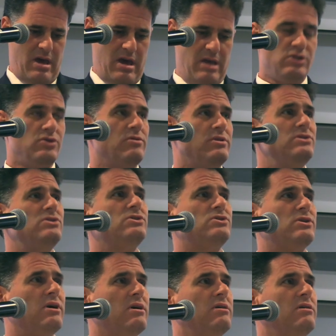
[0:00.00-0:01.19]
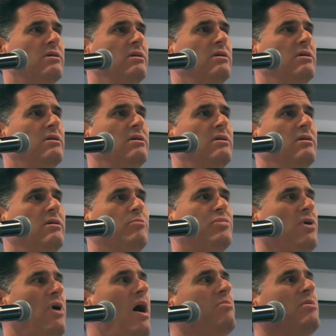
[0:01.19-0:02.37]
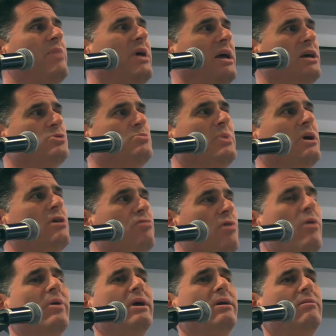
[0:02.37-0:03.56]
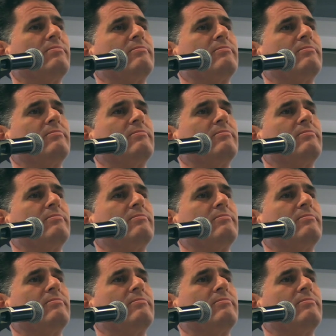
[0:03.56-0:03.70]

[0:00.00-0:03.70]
And so, this is a problem that has been growing